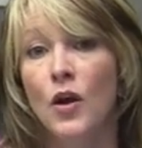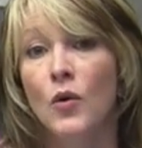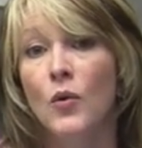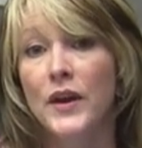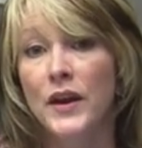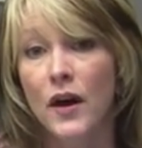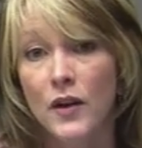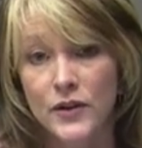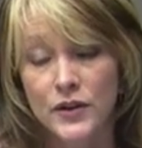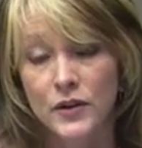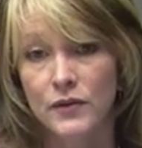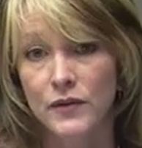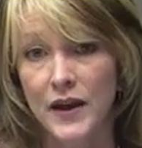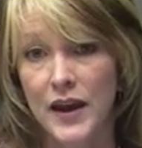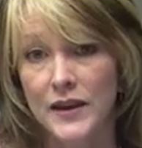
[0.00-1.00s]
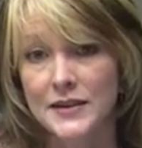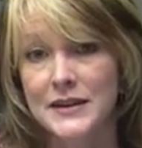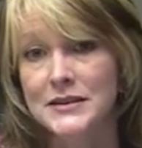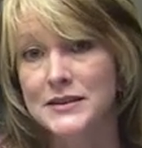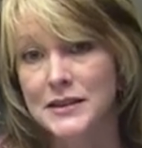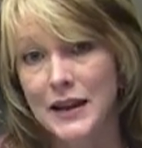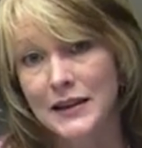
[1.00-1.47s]
We also find
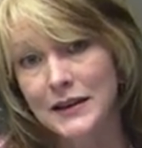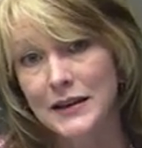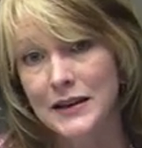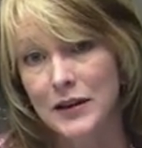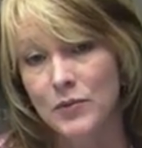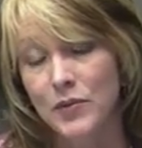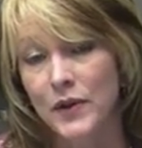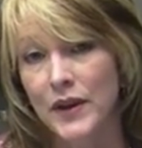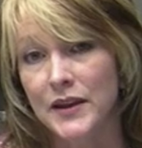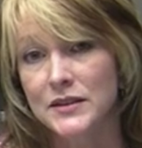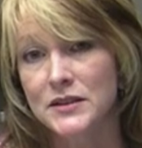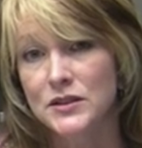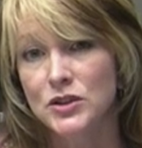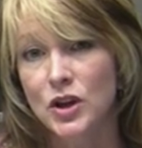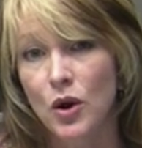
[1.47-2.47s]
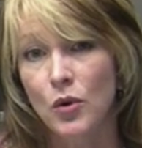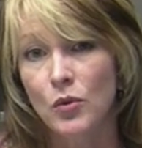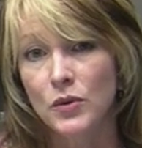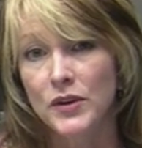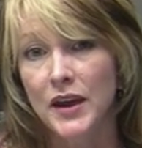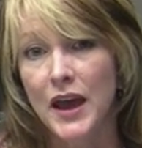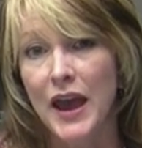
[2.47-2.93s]
that saline implants
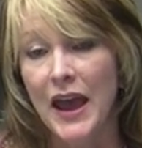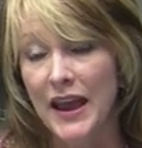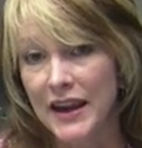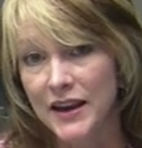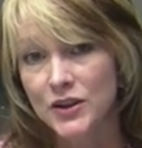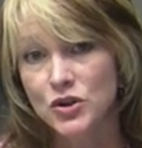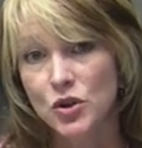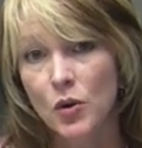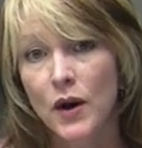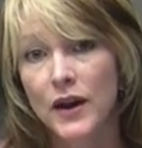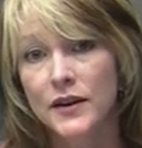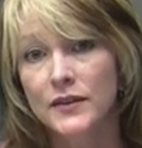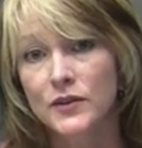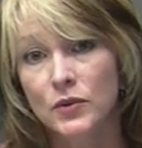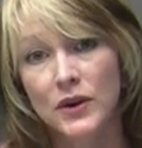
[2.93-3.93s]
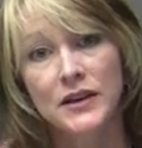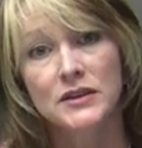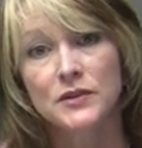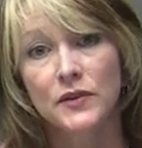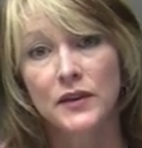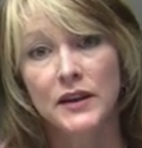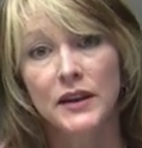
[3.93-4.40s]
don't age quite as
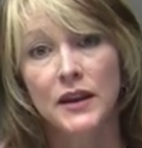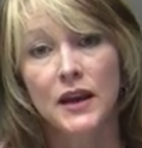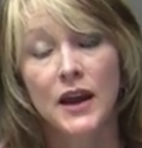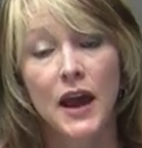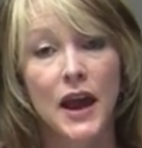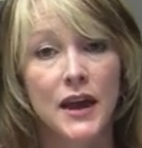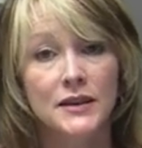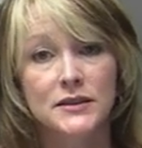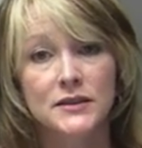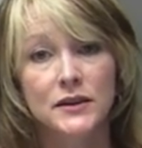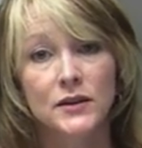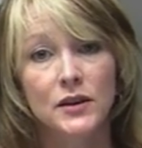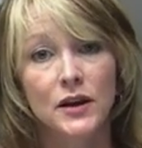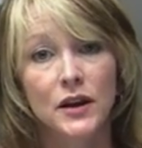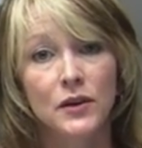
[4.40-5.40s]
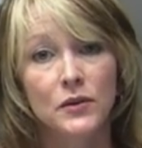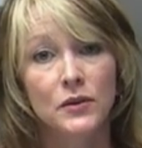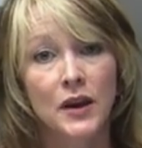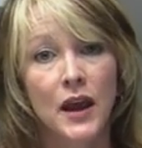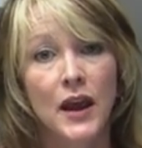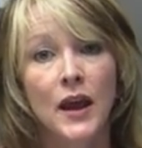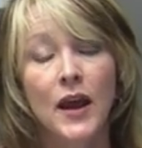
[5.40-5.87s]
gracefully as
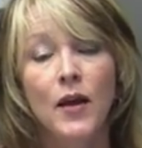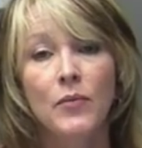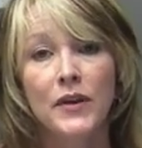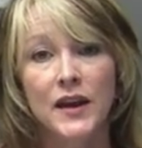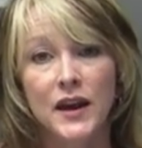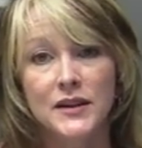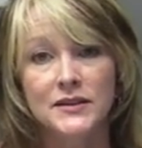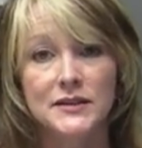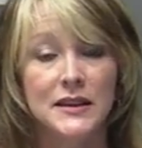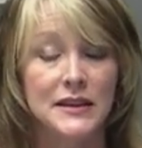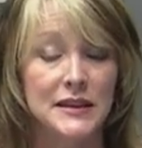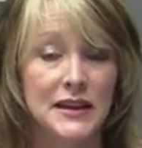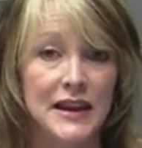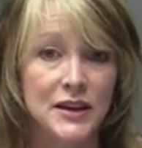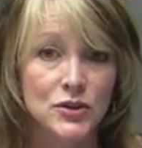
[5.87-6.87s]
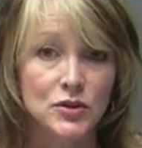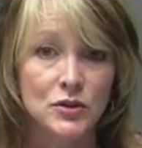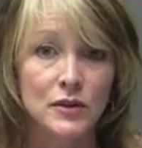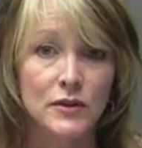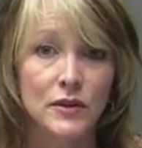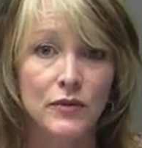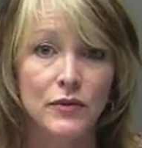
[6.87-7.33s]
silicone because the
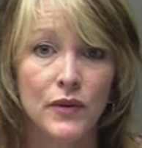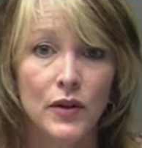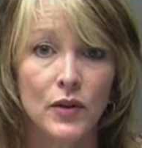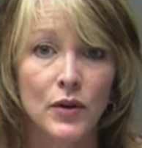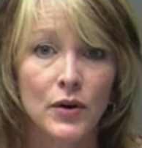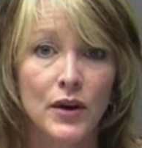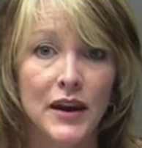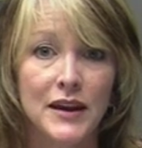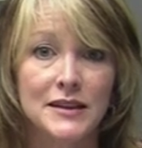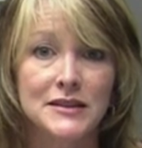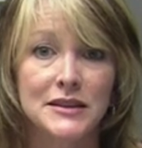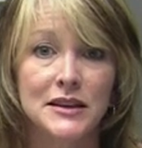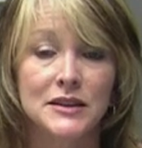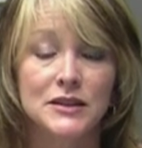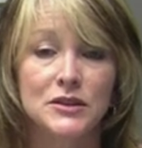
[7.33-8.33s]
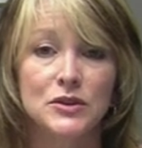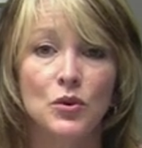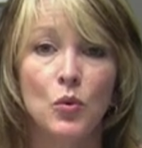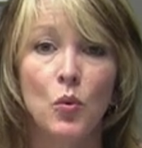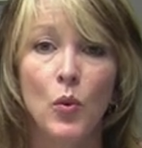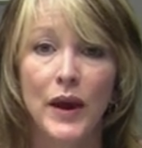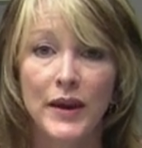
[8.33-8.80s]
nature of the filler, it tends
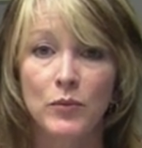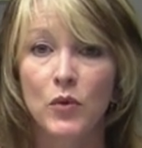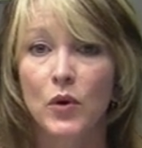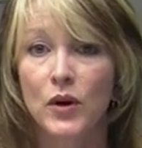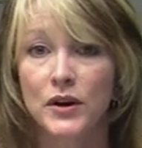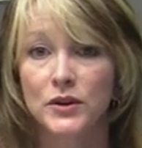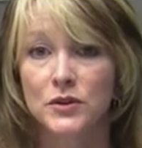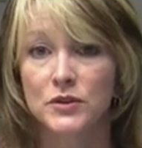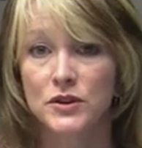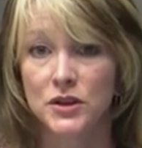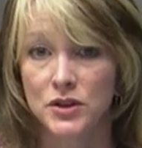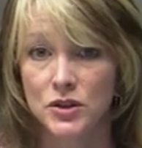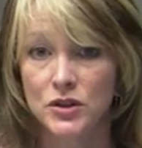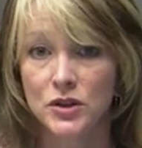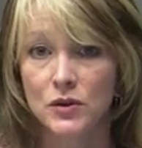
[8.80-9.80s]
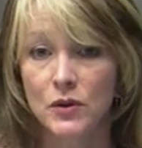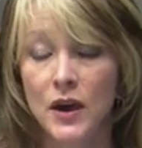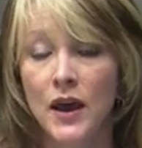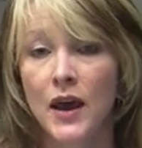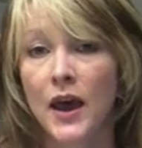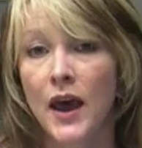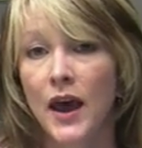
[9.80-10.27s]
to weigh more on your tissue
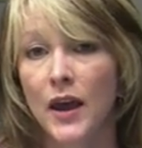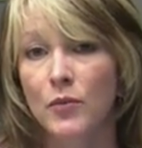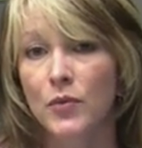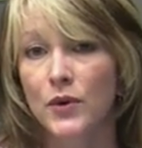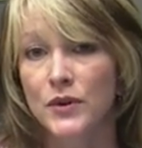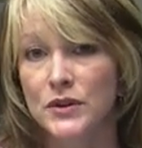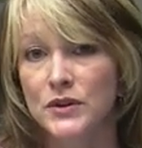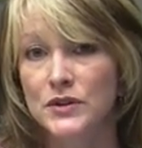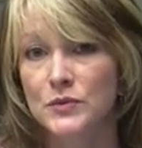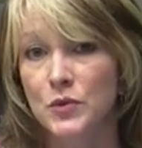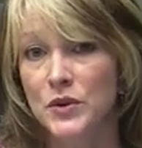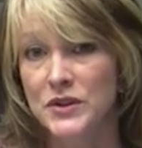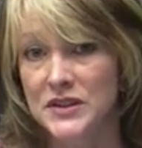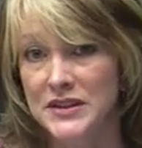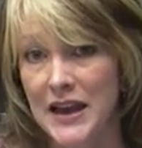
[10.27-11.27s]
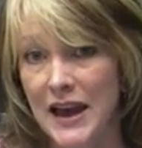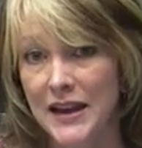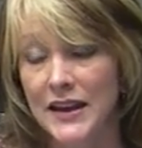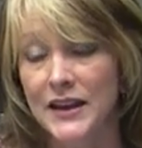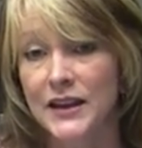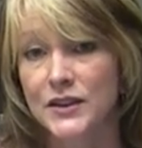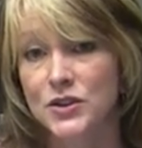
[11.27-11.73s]
and produce more
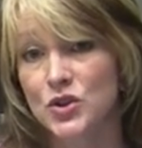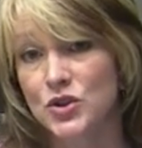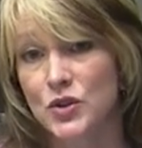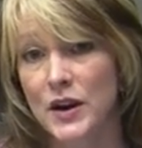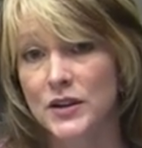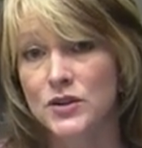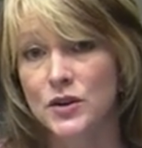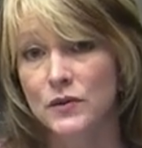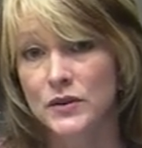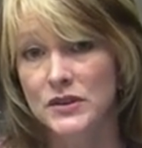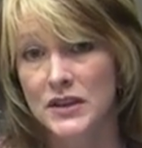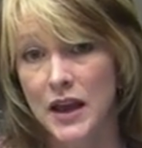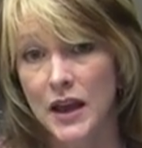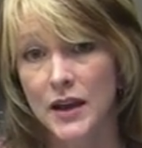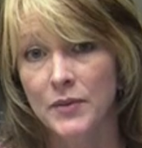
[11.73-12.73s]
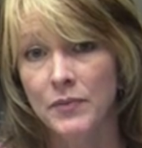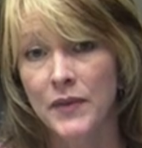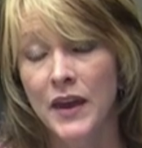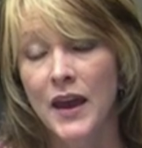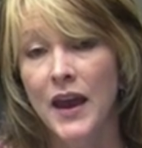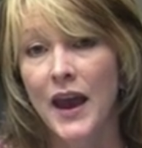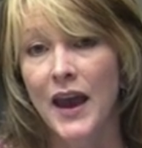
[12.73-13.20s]
sagging and stretch over
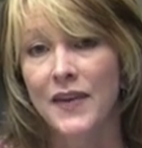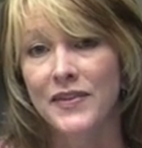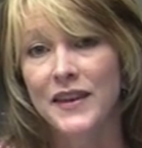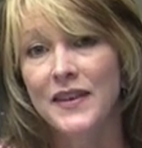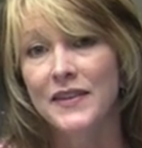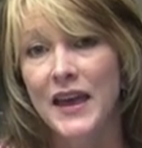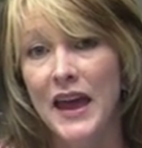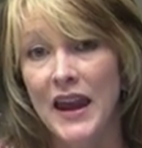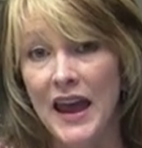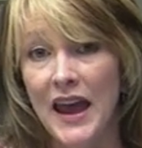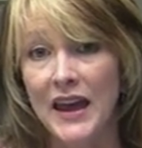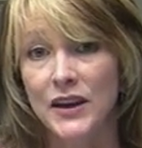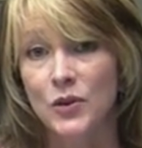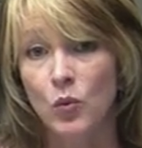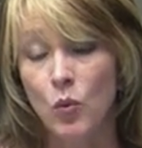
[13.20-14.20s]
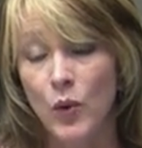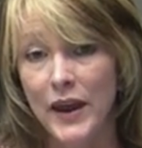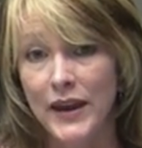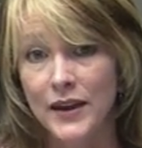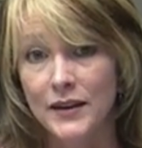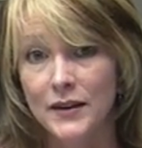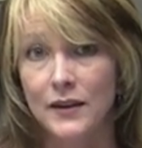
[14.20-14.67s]
time. And then that added
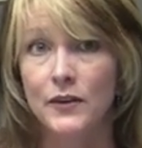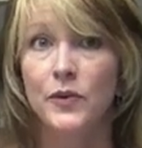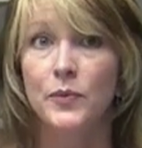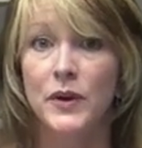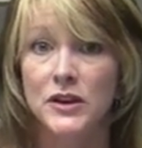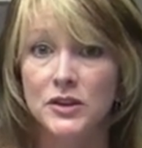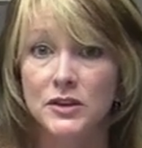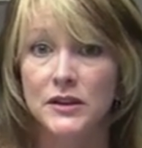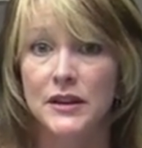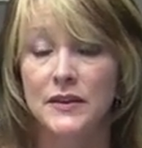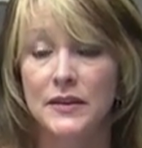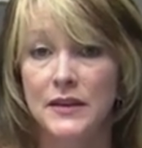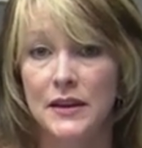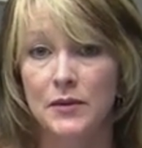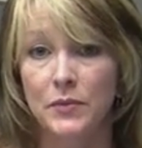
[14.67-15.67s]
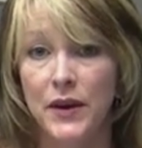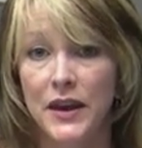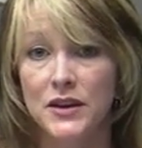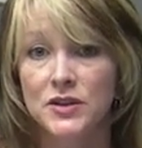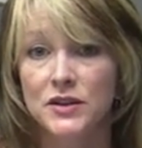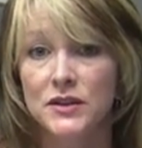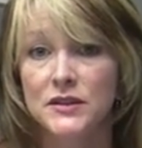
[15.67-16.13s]
weight, especially in thin
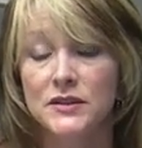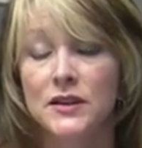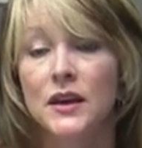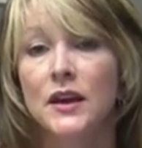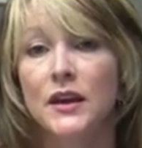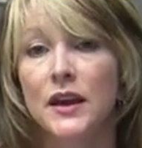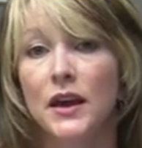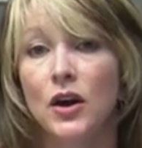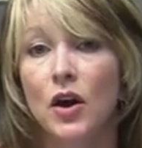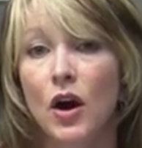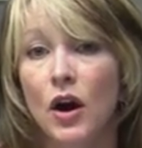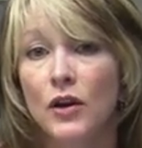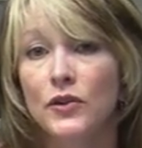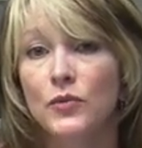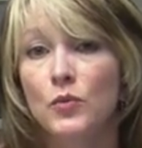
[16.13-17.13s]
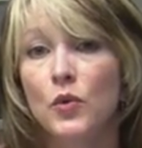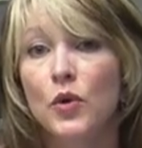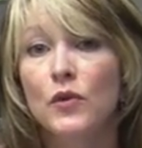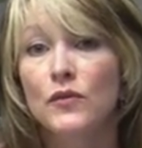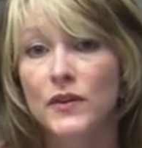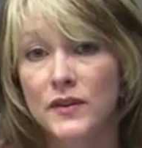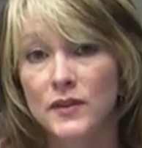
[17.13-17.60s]
patients, can cause
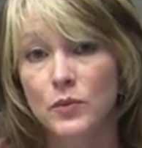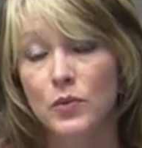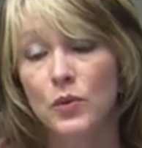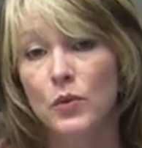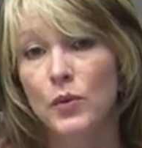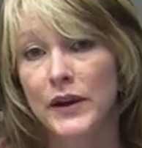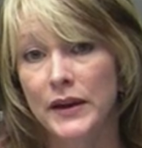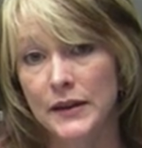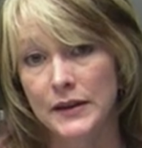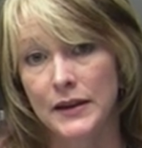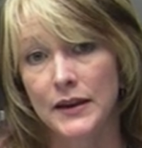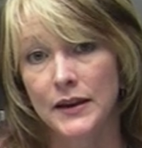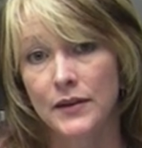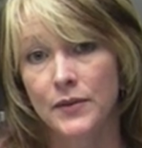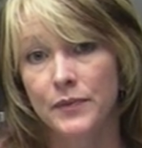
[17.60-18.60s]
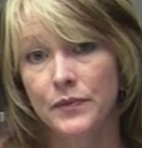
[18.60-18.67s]
more visible wrinkling.